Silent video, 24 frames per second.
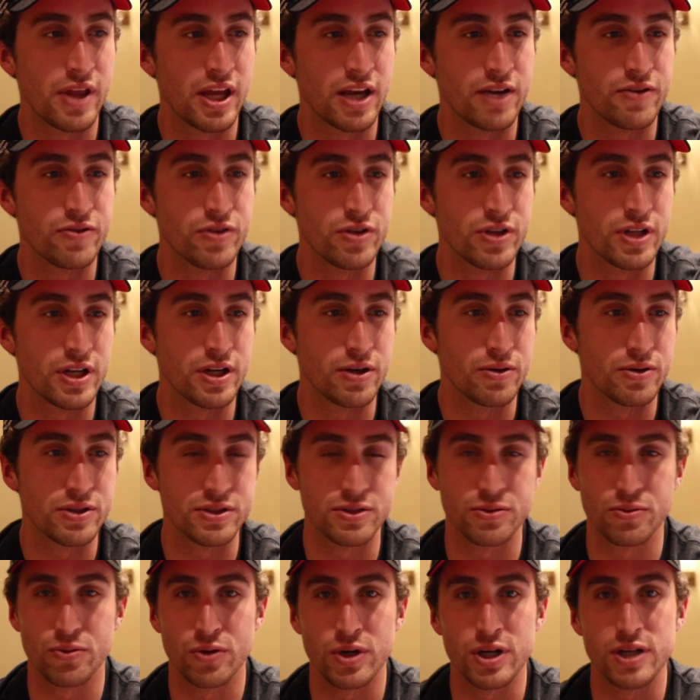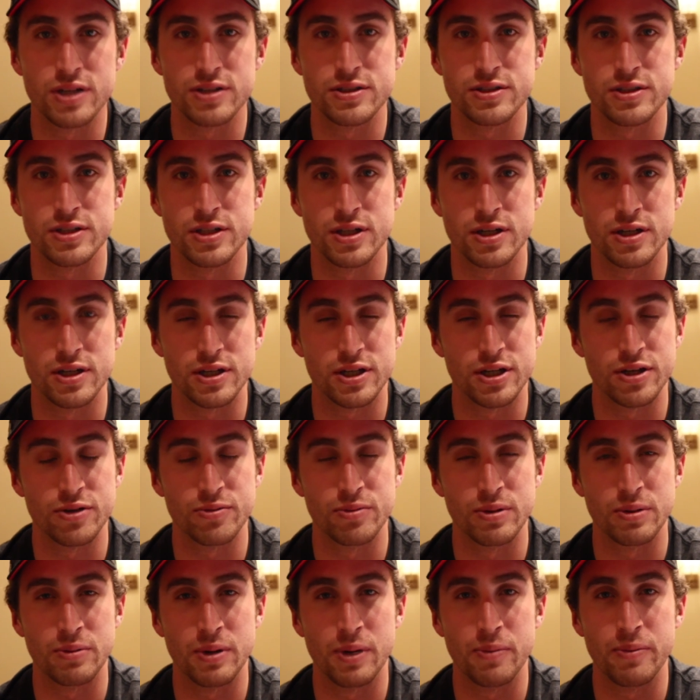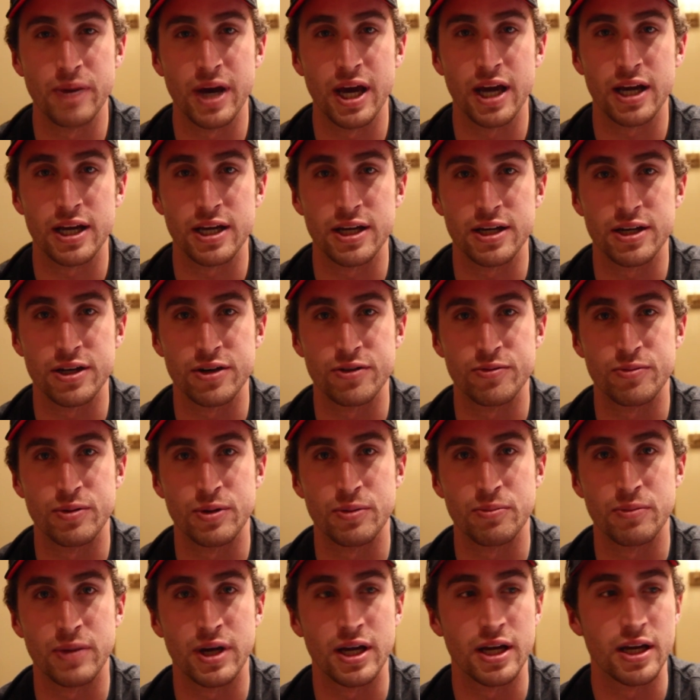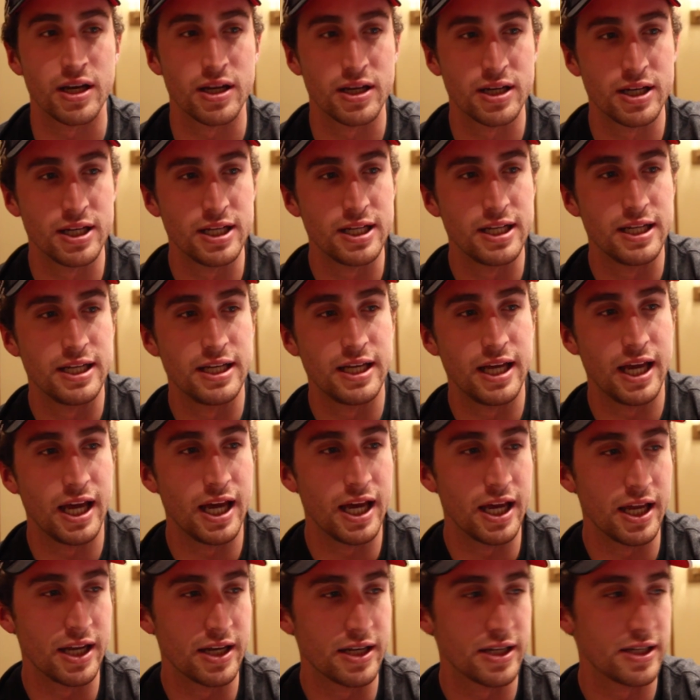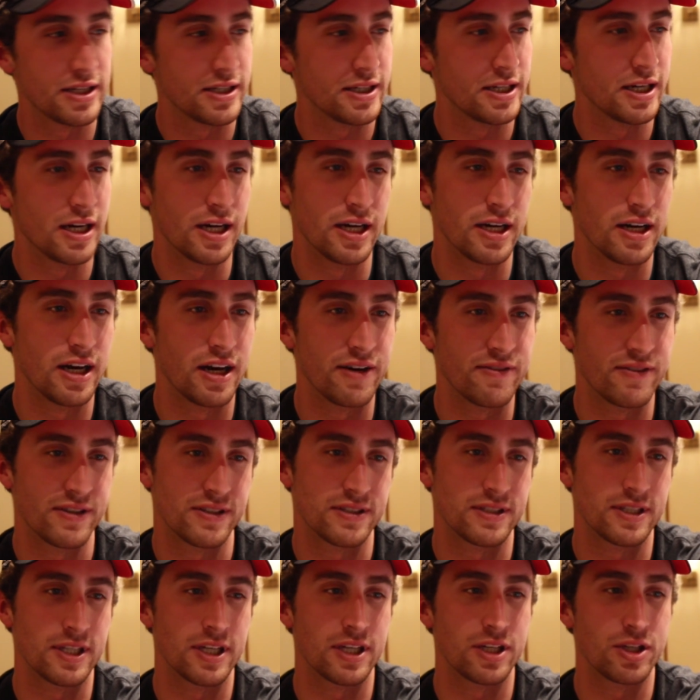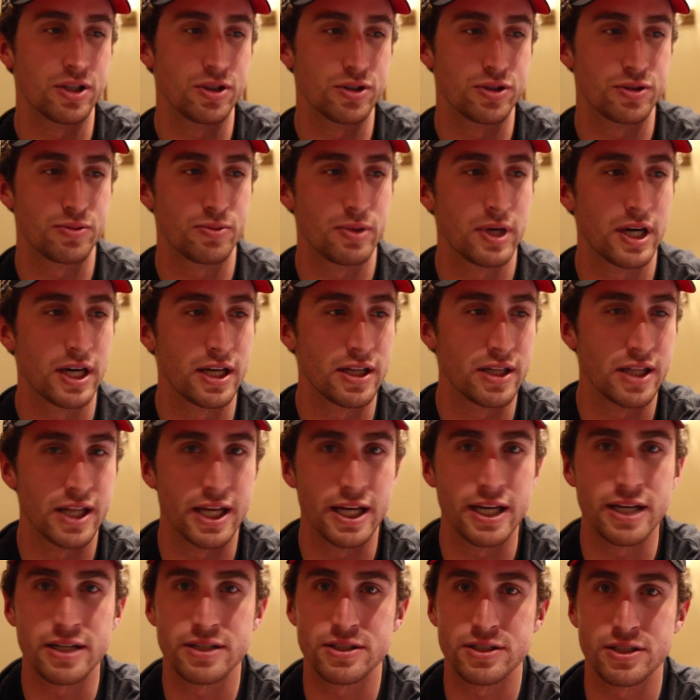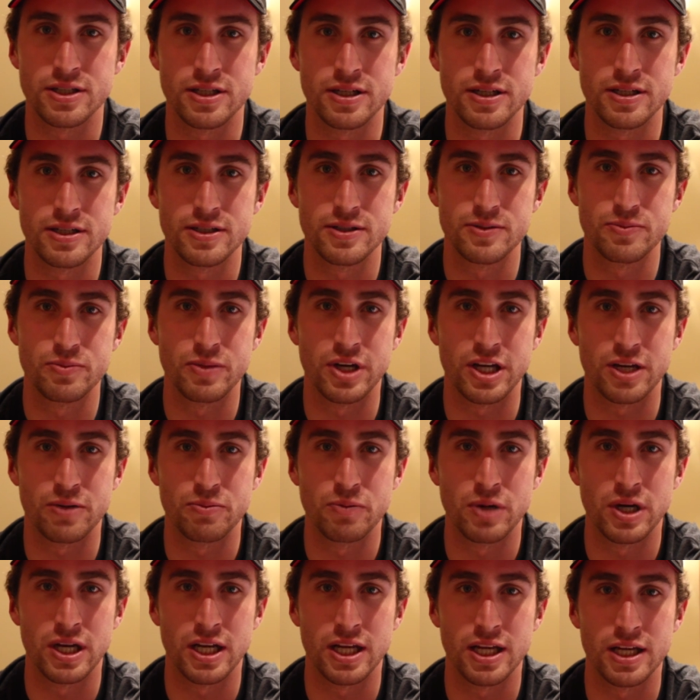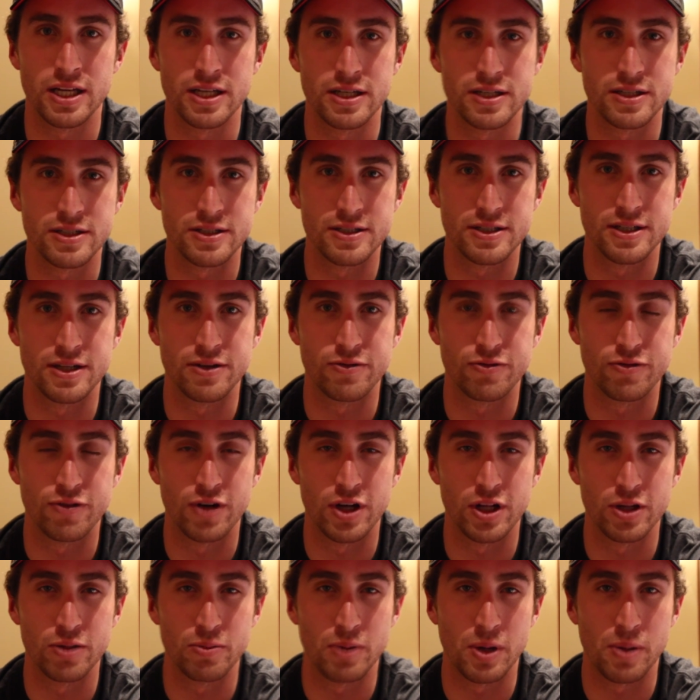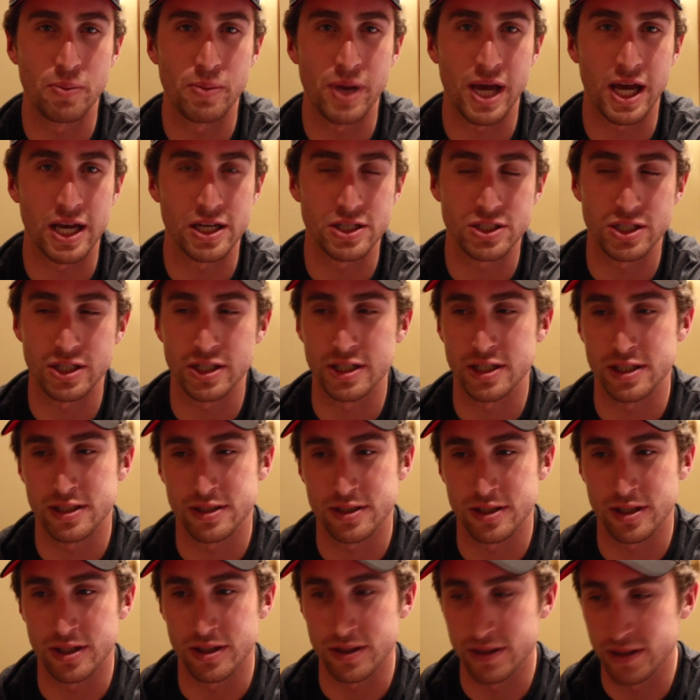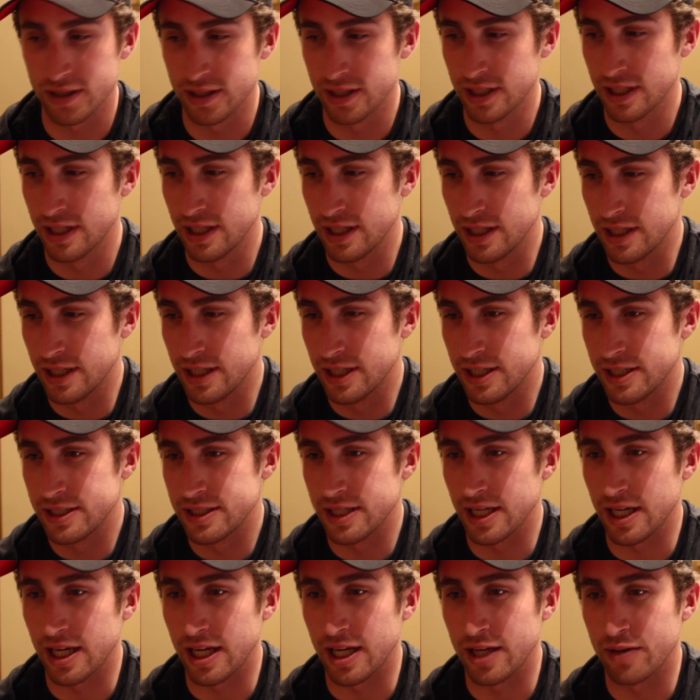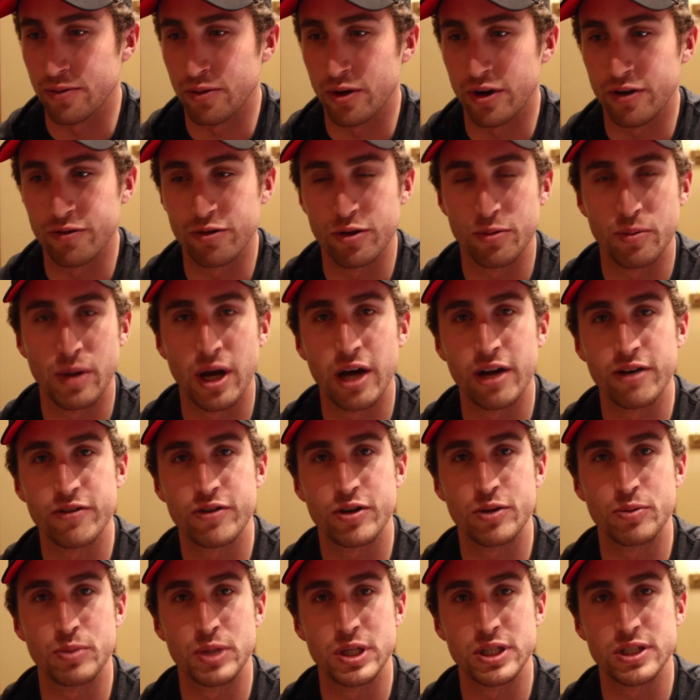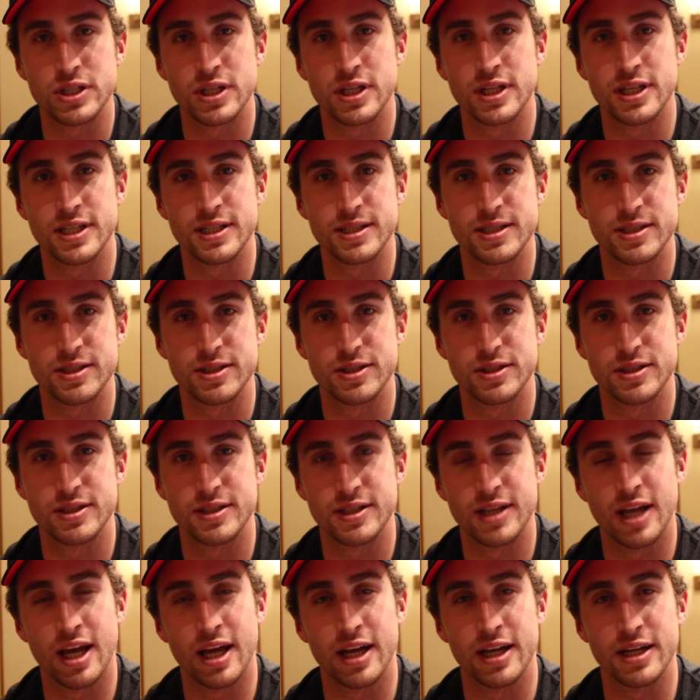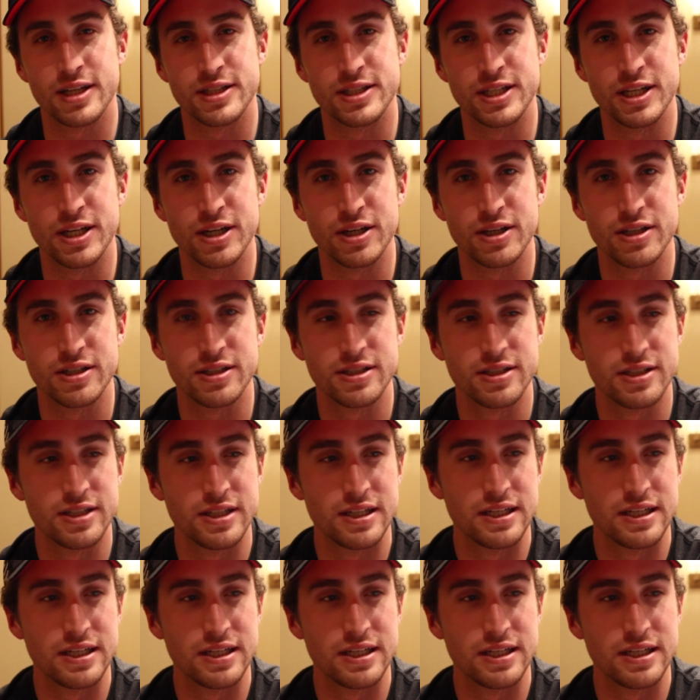thankful that it wasn't worse. You know, it could have been my back, it could have been my head. Obviously, I used my legs to make money and follow my passion. And so taking one of them out of commission is not ideal.